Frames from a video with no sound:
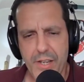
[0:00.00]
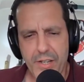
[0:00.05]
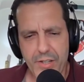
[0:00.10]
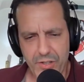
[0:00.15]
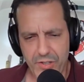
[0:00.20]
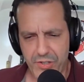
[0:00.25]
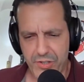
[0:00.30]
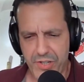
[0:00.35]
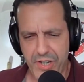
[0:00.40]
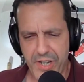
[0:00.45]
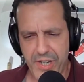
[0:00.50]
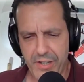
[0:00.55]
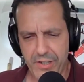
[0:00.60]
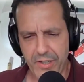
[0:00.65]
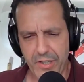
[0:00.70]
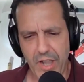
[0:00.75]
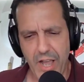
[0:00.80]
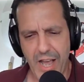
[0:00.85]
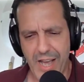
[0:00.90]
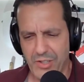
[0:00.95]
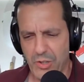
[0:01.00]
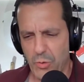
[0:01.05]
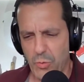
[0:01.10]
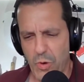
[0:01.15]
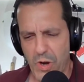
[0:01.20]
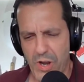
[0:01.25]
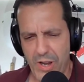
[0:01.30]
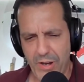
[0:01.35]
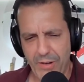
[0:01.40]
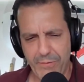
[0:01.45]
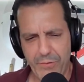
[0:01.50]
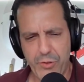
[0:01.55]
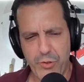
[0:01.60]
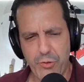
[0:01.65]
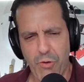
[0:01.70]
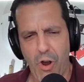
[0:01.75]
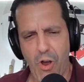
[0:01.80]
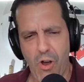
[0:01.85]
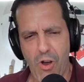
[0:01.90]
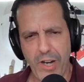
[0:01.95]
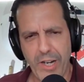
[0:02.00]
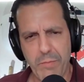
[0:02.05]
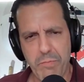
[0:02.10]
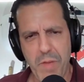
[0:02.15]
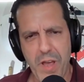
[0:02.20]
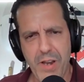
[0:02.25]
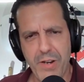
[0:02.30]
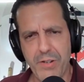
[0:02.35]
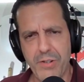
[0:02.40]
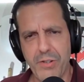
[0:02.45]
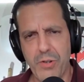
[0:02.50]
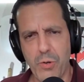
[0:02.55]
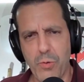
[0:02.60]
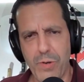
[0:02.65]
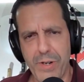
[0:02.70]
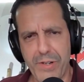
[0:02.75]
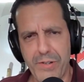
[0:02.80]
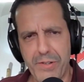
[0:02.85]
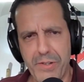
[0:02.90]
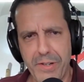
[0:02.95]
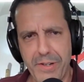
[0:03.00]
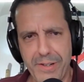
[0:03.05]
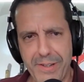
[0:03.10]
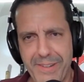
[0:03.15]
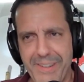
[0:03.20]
"Steel has a way of drawing men to it."